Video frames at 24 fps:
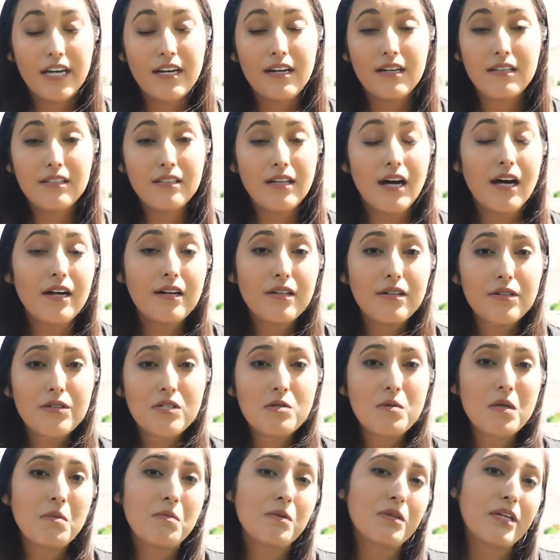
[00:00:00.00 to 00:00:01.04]
And a lot of
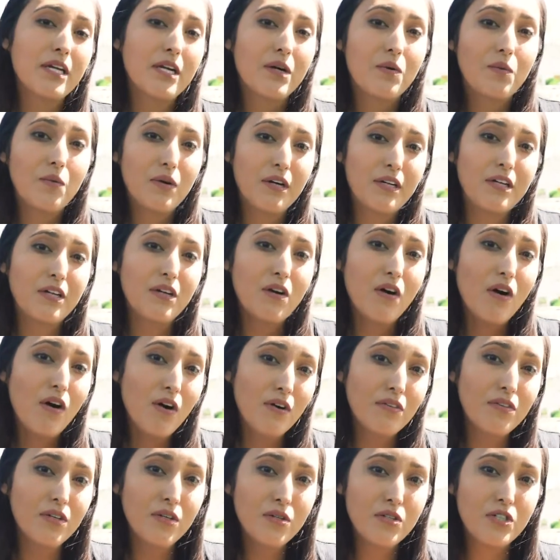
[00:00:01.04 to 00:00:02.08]
those people that are working
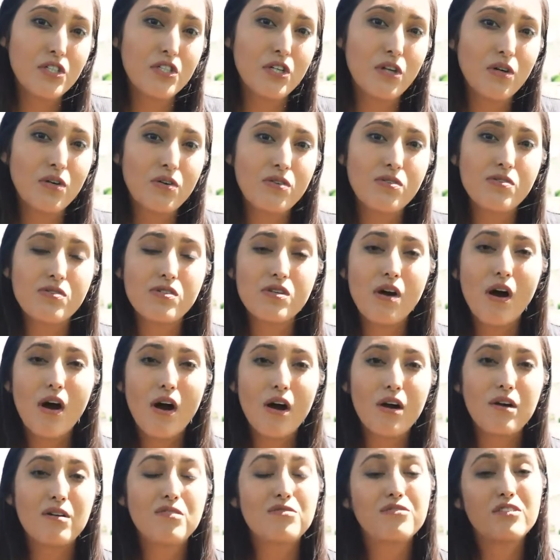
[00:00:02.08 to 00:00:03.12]
on those shows
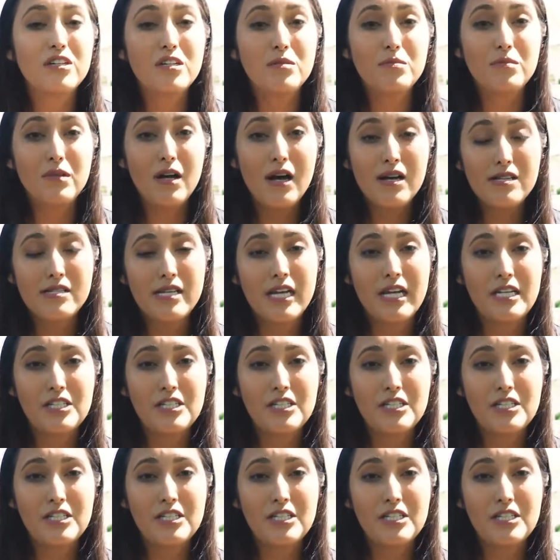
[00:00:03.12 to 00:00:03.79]
are from Los